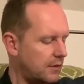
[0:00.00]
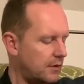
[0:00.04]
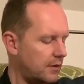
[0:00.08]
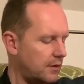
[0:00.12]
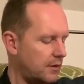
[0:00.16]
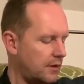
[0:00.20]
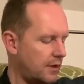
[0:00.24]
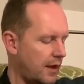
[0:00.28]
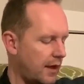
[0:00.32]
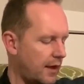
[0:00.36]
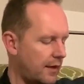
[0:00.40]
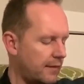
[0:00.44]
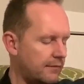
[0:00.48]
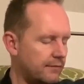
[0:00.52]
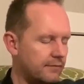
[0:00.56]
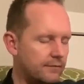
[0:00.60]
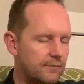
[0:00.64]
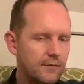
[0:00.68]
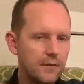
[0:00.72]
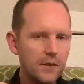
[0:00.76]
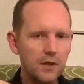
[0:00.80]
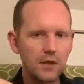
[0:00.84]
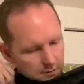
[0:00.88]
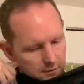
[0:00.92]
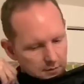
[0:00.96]
Yeah.
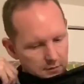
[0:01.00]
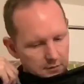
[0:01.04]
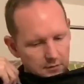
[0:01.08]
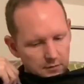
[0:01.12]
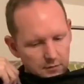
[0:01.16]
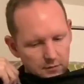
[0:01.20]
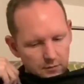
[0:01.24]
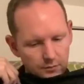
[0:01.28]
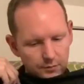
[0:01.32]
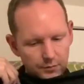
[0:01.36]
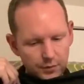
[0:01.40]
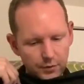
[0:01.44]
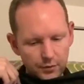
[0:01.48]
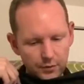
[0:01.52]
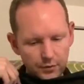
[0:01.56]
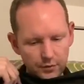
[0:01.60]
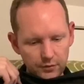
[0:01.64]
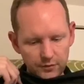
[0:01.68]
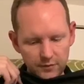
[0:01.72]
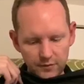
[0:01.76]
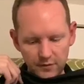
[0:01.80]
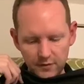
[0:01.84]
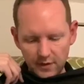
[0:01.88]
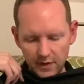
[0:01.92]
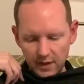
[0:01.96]

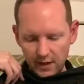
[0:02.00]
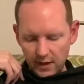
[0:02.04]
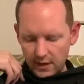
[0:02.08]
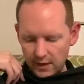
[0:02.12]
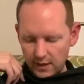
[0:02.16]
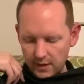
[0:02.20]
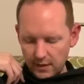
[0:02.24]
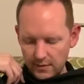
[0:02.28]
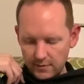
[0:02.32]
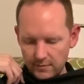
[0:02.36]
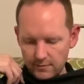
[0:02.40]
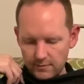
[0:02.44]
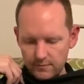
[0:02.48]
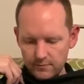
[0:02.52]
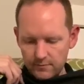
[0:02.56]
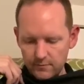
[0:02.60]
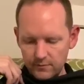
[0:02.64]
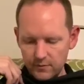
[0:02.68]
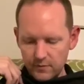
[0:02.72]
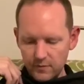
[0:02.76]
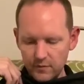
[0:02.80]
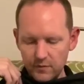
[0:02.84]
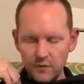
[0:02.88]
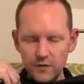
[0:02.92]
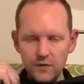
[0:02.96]
But um,
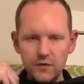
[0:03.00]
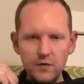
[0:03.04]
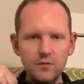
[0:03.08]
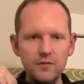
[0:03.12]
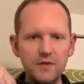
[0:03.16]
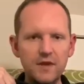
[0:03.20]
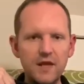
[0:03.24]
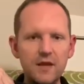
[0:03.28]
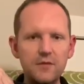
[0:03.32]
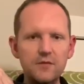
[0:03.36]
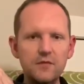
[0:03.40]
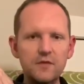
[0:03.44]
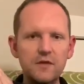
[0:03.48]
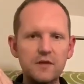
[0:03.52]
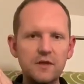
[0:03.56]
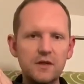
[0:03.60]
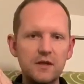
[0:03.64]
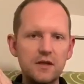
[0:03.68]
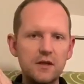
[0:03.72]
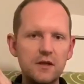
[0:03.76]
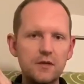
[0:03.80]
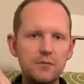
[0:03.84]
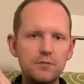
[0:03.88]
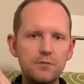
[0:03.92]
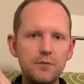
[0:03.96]
sometimes
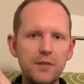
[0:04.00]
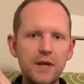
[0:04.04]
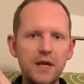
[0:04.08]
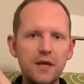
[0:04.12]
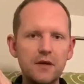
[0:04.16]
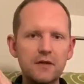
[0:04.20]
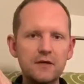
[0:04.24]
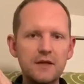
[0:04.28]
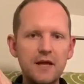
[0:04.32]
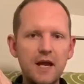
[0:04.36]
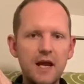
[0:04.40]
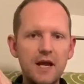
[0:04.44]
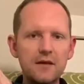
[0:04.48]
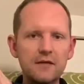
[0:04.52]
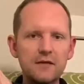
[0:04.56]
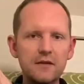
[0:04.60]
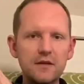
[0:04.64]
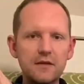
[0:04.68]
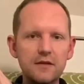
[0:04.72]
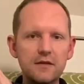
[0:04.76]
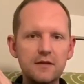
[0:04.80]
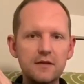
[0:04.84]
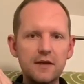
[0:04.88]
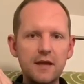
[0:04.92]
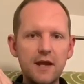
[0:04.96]
the bigger
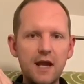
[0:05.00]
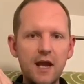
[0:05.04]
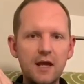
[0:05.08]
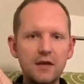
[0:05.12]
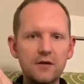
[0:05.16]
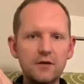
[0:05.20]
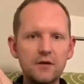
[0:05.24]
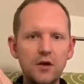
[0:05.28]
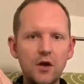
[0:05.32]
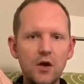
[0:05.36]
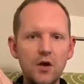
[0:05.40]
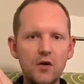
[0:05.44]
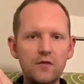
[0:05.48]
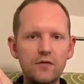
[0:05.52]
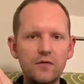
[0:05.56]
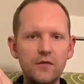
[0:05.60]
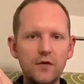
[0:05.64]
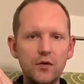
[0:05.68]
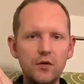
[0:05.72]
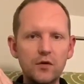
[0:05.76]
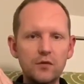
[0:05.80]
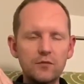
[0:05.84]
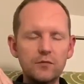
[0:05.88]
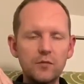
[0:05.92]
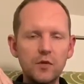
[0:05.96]
sizes can go for
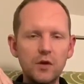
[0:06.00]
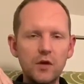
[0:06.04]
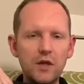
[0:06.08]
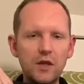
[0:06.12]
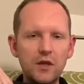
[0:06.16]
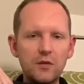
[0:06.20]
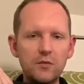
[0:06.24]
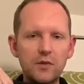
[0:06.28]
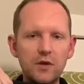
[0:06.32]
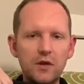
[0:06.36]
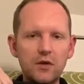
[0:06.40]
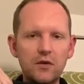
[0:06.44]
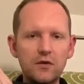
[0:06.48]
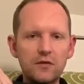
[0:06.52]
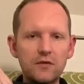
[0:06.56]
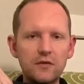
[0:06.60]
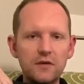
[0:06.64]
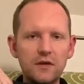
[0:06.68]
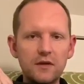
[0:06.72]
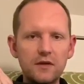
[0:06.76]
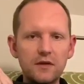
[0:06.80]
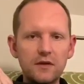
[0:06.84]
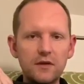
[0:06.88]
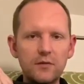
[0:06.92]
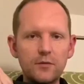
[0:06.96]
good money because
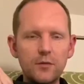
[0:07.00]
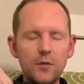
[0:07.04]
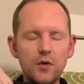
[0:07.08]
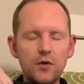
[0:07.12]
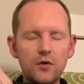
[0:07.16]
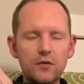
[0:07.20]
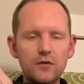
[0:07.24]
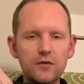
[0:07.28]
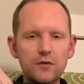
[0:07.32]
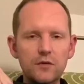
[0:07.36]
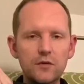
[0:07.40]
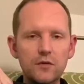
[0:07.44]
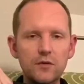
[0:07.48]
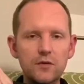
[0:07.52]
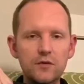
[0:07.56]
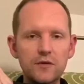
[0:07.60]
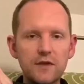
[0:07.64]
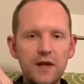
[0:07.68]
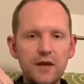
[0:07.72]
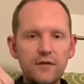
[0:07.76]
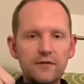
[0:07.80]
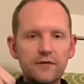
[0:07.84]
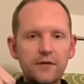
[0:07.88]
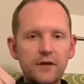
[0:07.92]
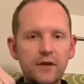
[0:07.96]
they're more sought
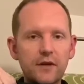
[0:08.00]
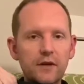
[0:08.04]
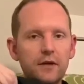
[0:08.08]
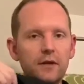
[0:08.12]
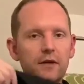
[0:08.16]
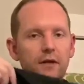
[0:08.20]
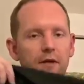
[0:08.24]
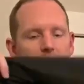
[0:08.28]
after.